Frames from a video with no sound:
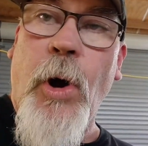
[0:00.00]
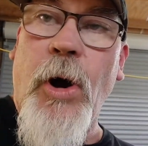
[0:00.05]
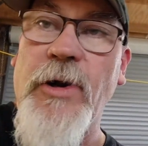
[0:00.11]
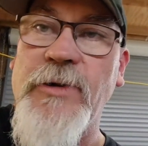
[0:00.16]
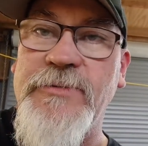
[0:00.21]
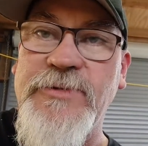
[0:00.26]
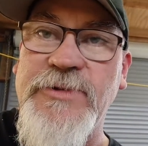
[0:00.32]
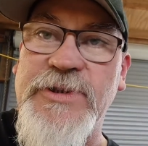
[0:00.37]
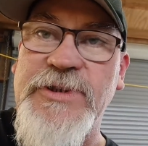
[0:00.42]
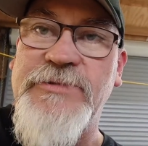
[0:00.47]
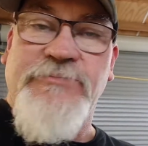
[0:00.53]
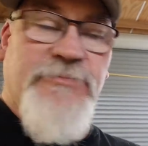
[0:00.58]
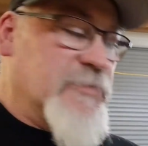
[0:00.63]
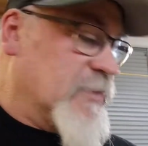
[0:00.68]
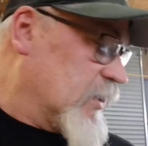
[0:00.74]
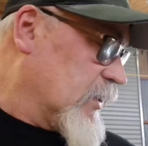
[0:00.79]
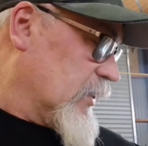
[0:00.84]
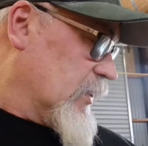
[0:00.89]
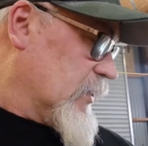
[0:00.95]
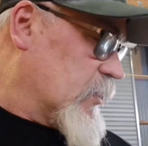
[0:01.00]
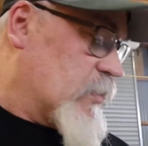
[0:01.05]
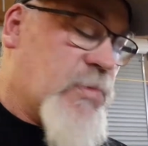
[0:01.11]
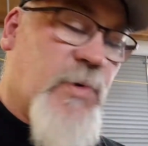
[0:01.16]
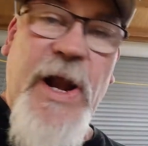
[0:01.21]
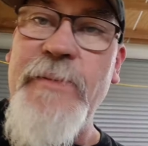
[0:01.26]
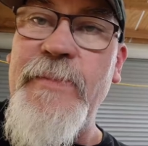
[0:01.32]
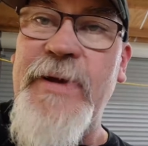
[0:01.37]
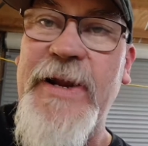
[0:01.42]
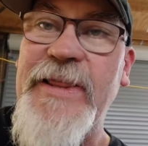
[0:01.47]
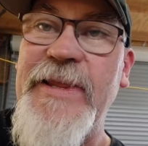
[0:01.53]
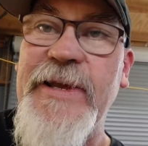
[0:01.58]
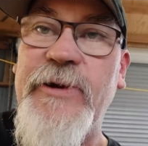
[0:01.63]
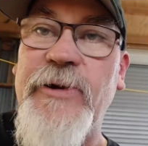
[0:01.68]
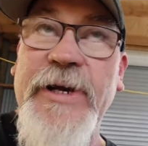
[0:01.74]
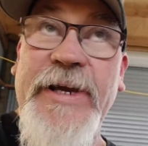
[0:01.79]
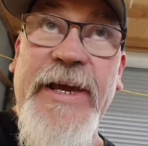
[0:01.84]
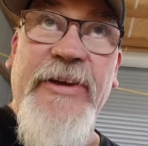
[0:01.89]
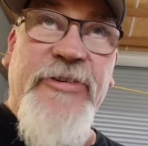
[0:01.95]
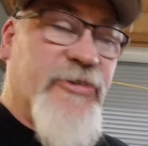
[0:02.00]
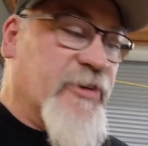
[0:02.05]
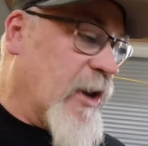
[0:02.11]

hot and just ram it in there, I guess.